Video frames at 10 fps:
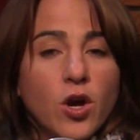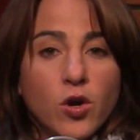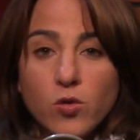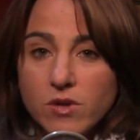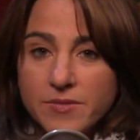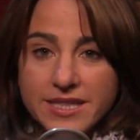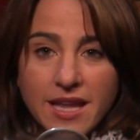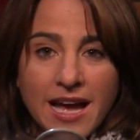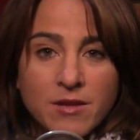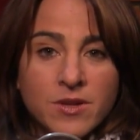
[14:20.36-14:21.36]
Who will be
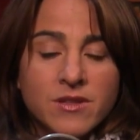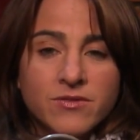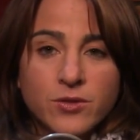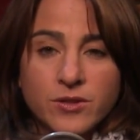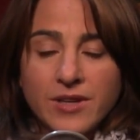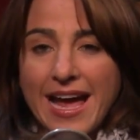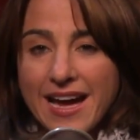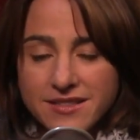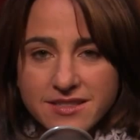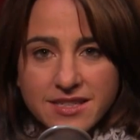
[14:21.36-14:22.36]
liable for
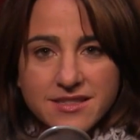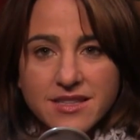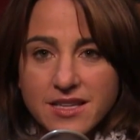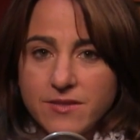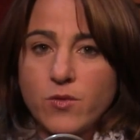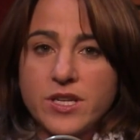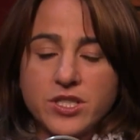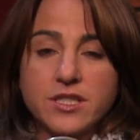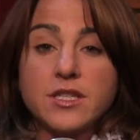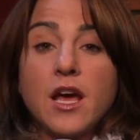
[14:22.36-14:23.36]
accidents? Lots of
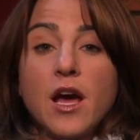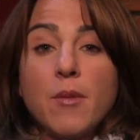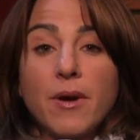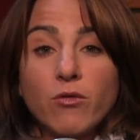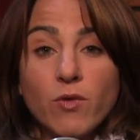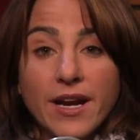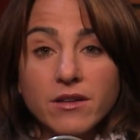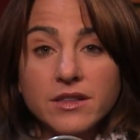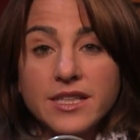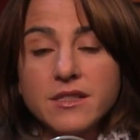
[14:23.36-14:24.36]
questions. But
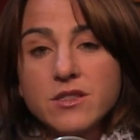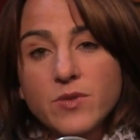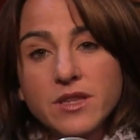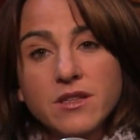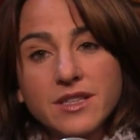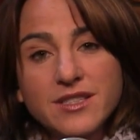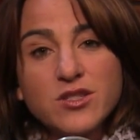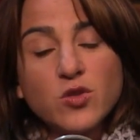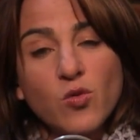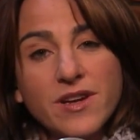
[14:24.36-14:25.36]
rarely do we look at the
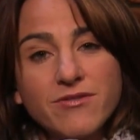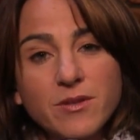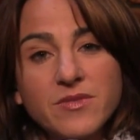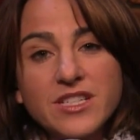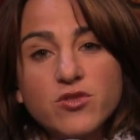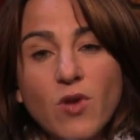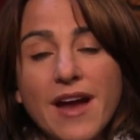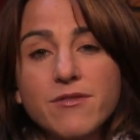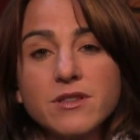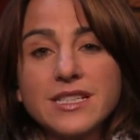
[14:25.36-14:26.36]
story from the
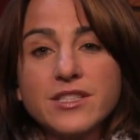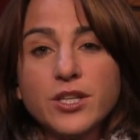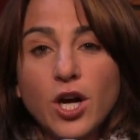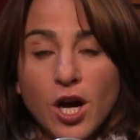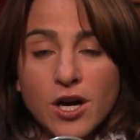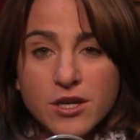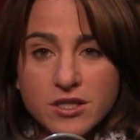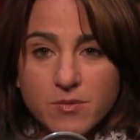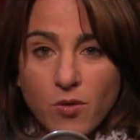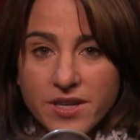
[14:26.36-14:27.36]
driverless
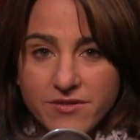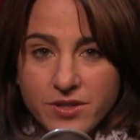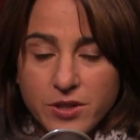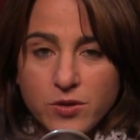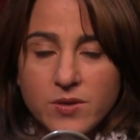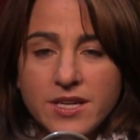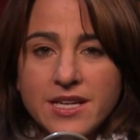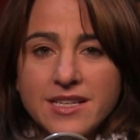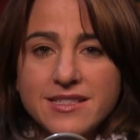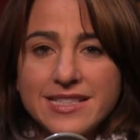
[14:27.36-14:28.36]
car's point of view.
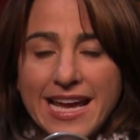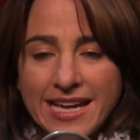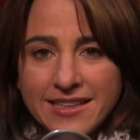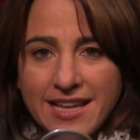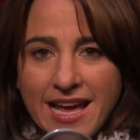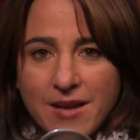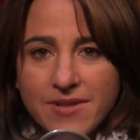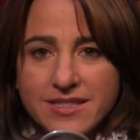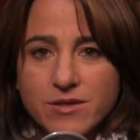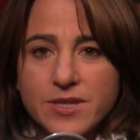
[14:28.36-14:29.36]
ScanLab,
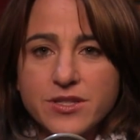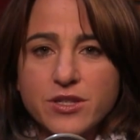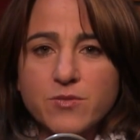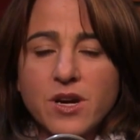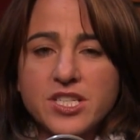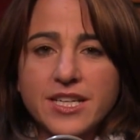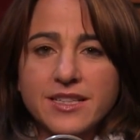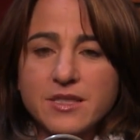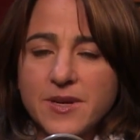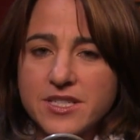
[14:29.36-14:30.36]
that's a research project
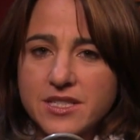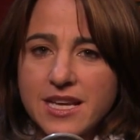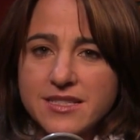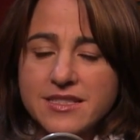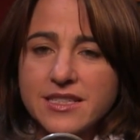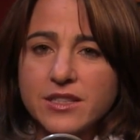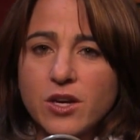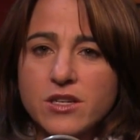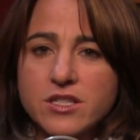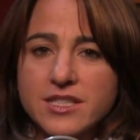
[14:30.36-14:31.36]
that specializes in
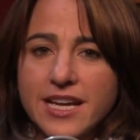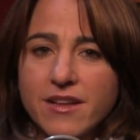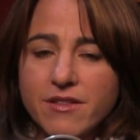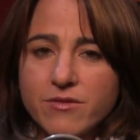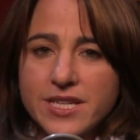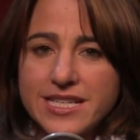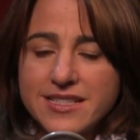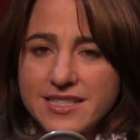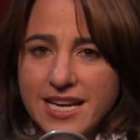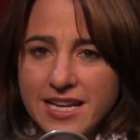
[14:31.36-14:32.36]
large-scale three D
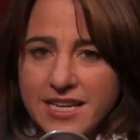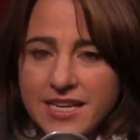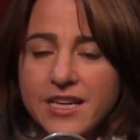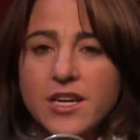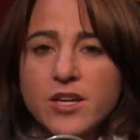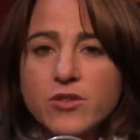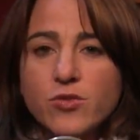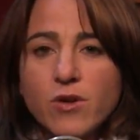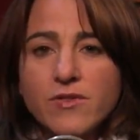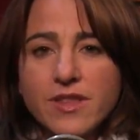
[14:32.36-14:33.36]
scanning,
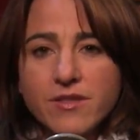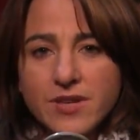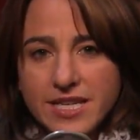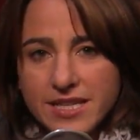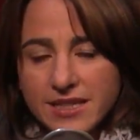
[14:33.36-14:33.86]
drove a three D